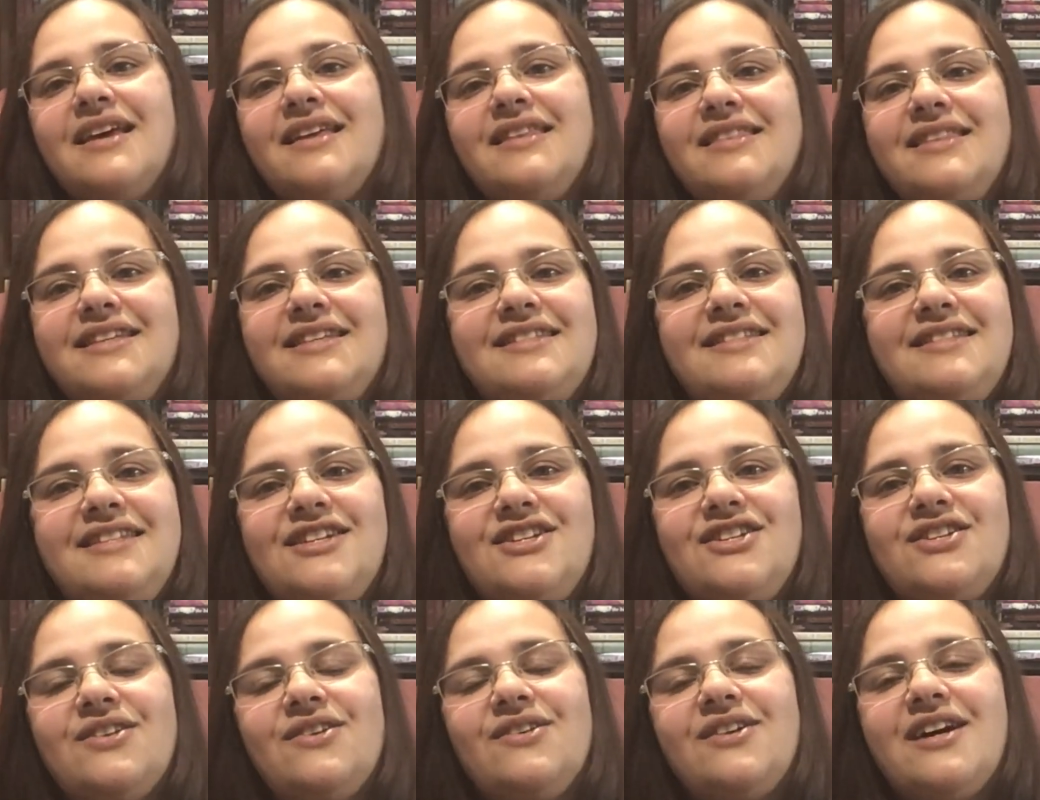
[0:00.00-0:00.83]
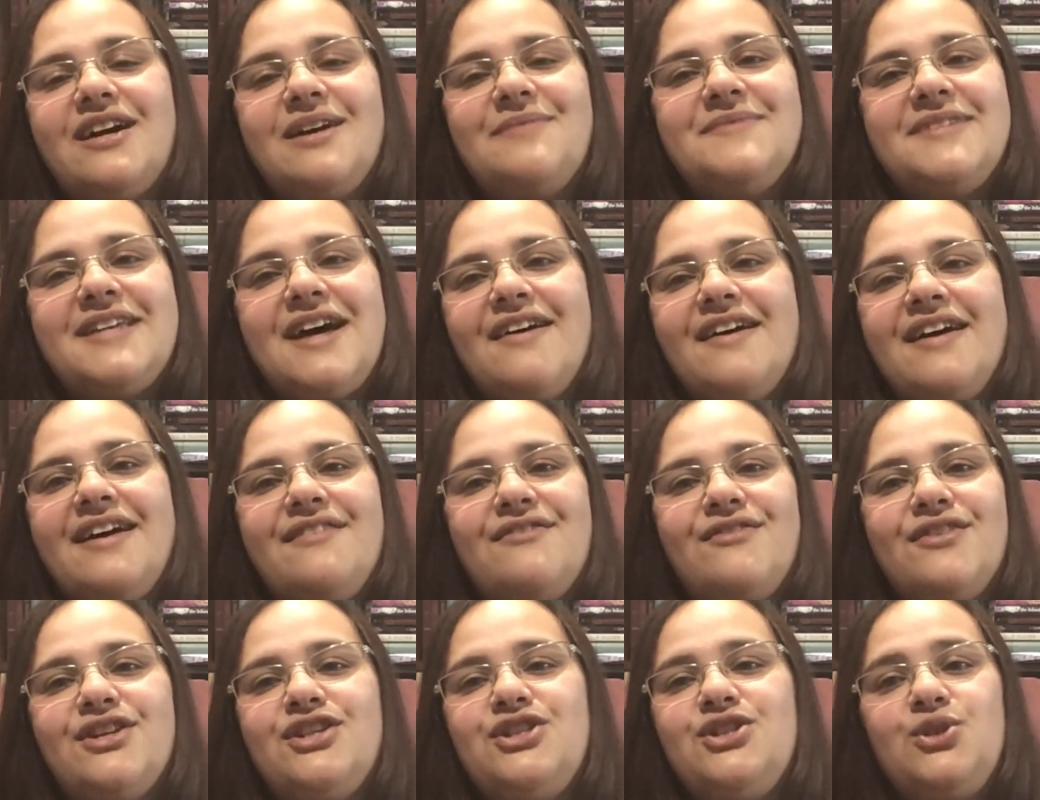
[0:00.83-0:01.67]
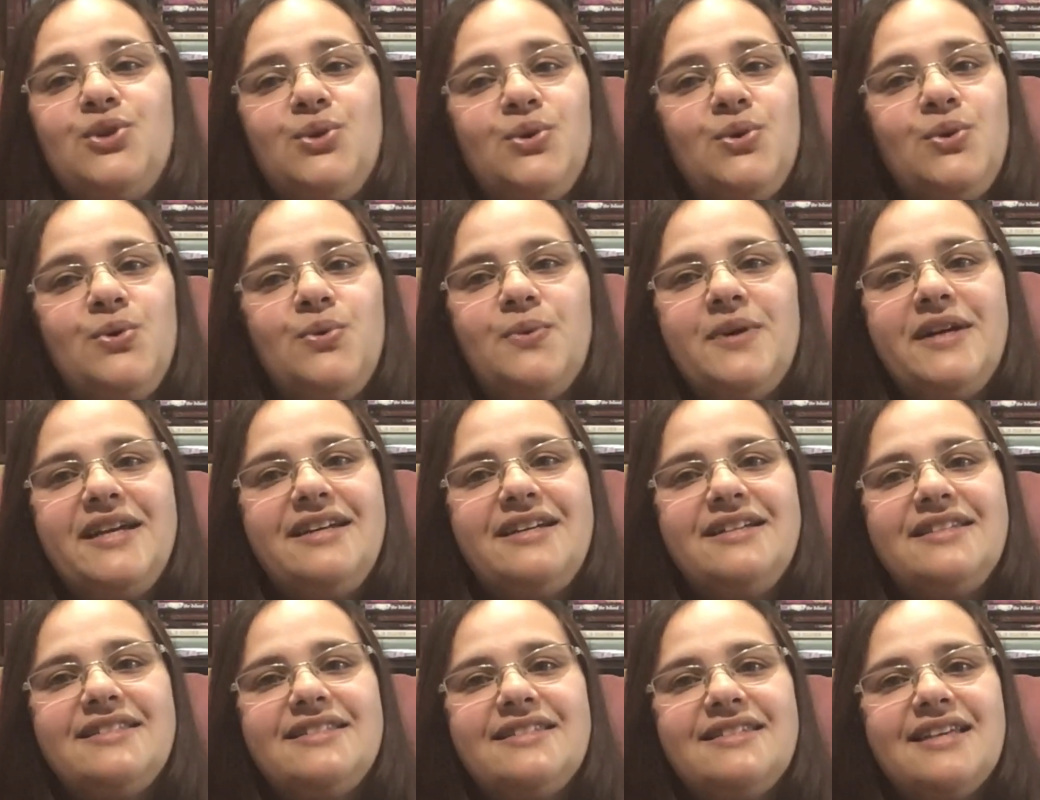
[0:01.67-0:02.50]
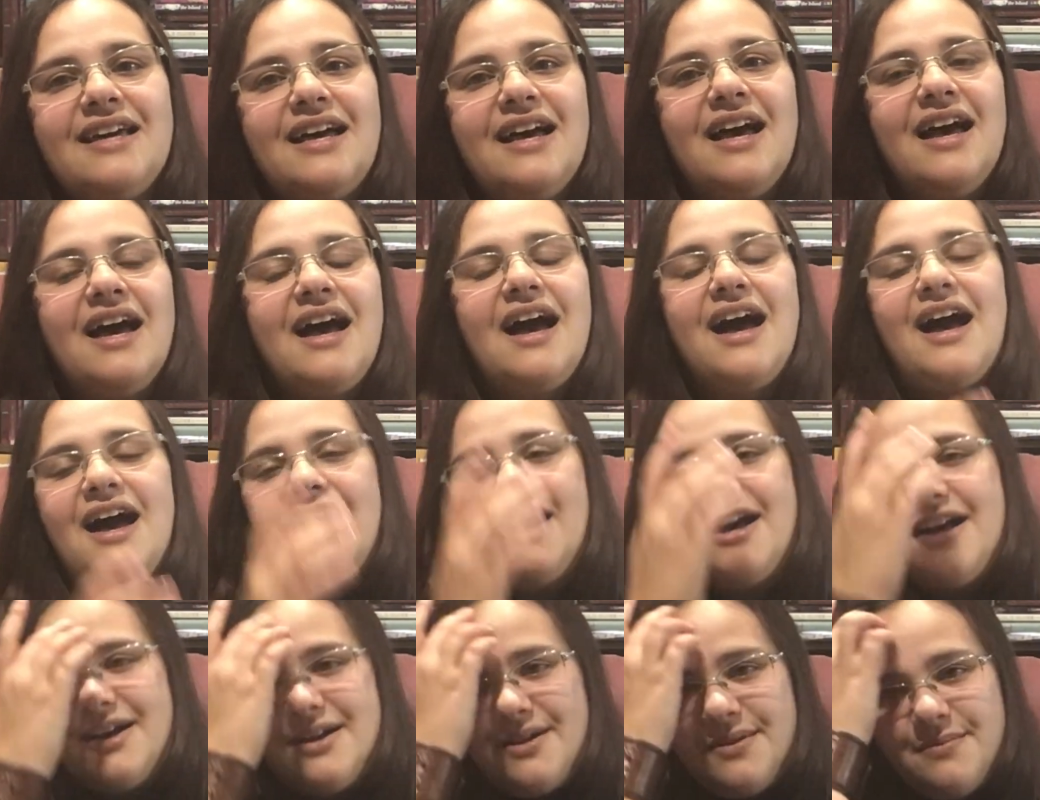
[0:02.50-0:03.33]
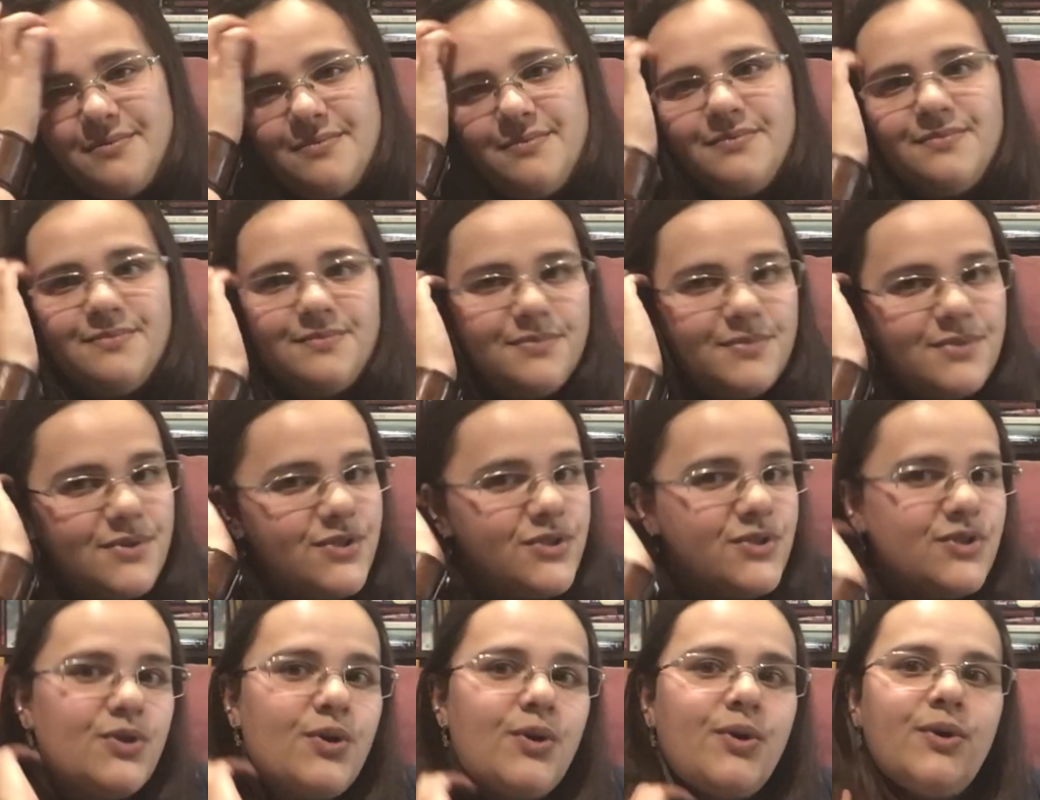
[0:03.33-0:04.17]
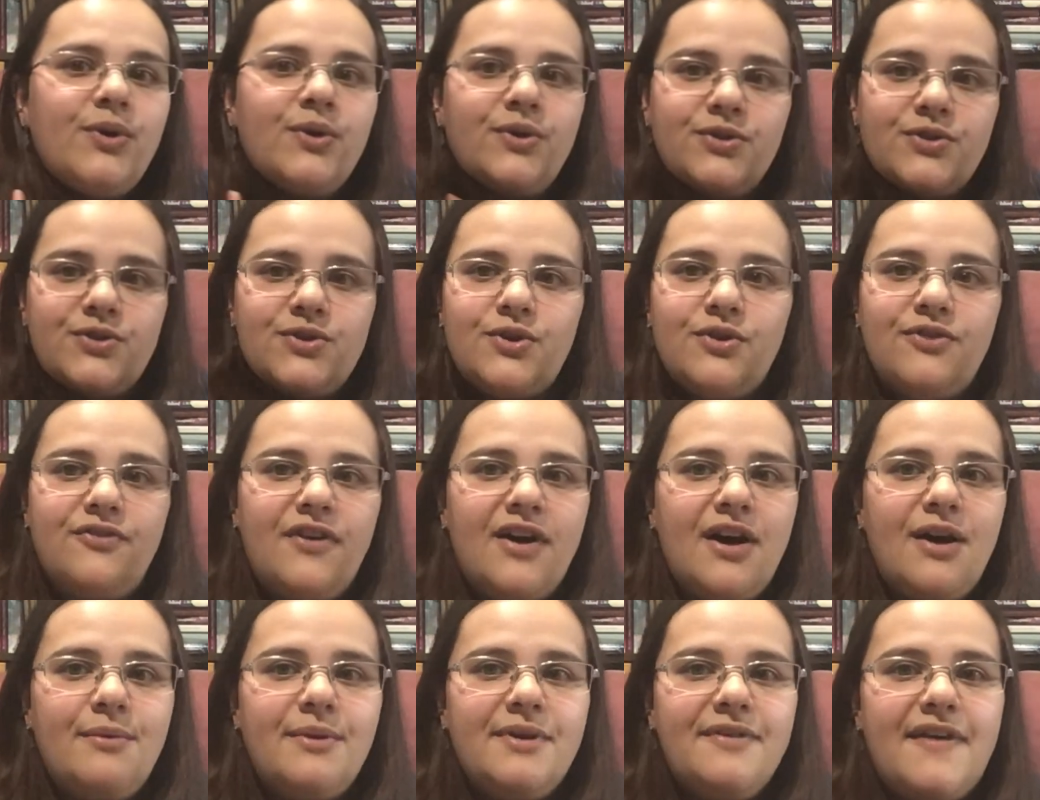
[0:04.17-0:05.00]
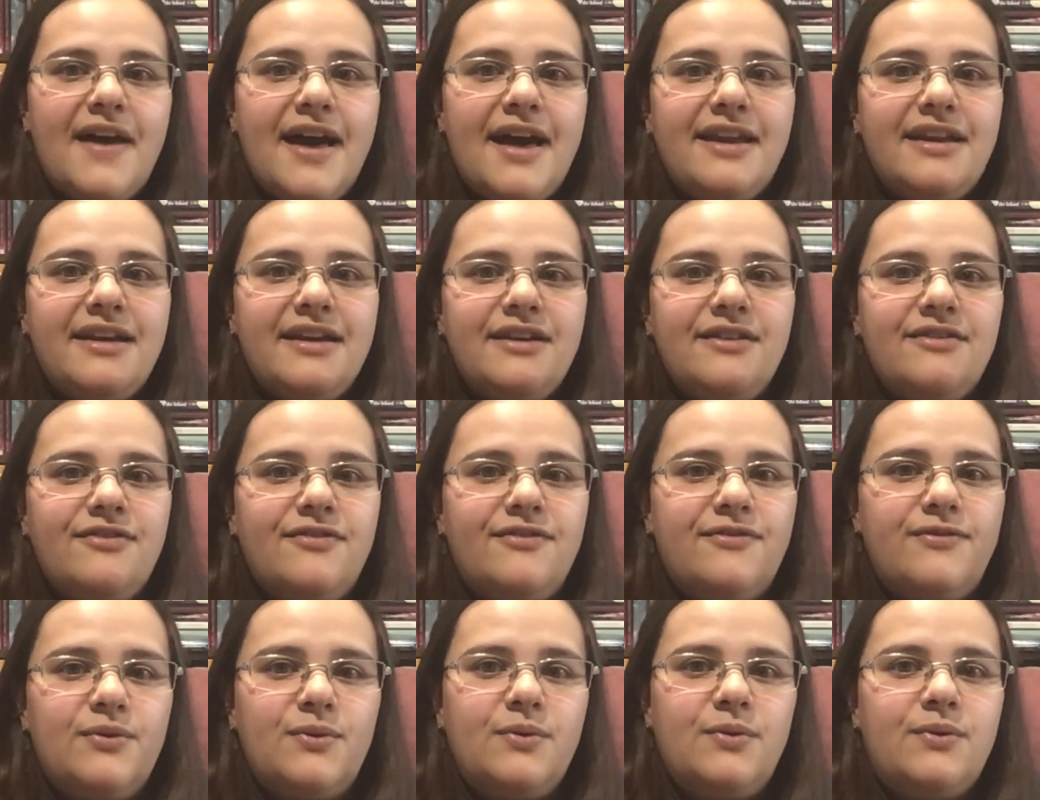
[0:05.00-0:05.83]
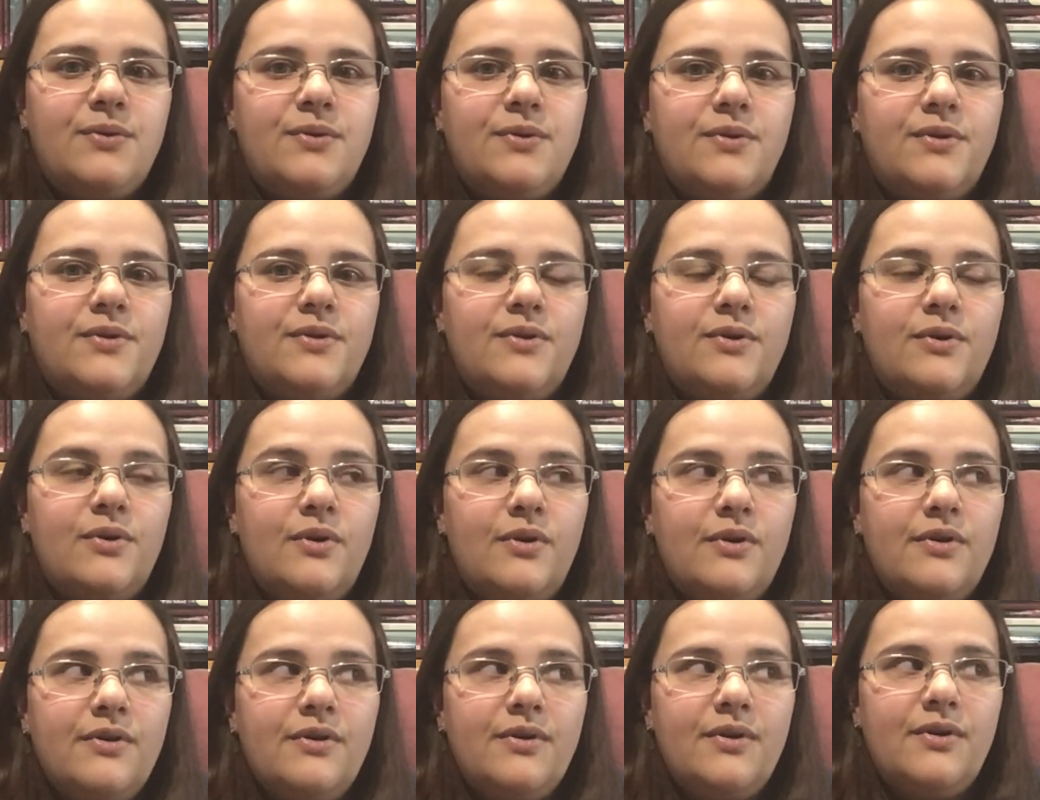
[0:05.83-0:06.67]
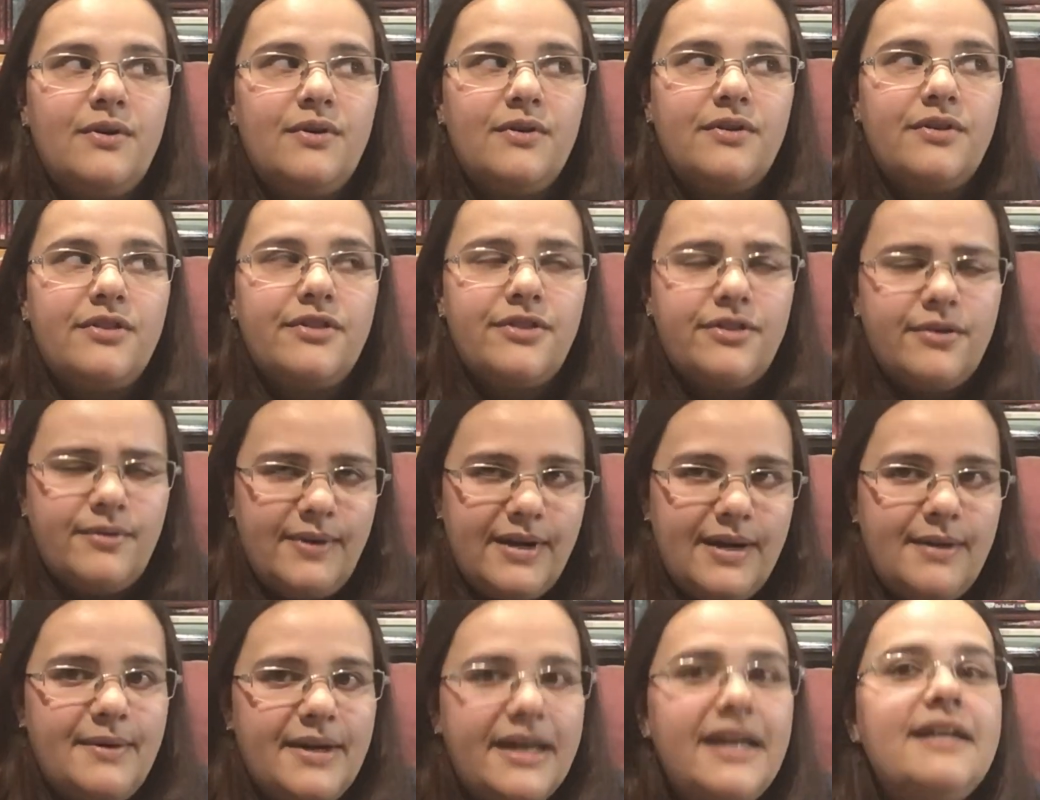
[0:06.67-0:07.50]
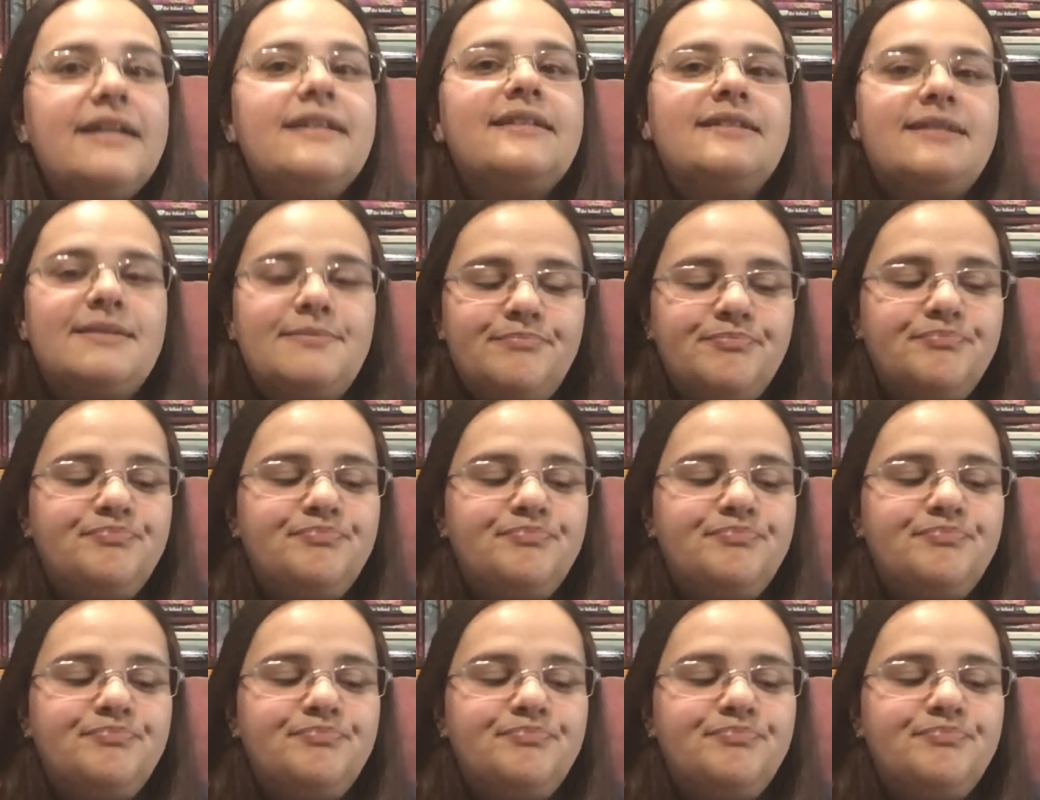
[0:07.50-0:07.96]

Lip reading: This stitch along comes out every 2 weeks. So far we've had it for 3 weeks.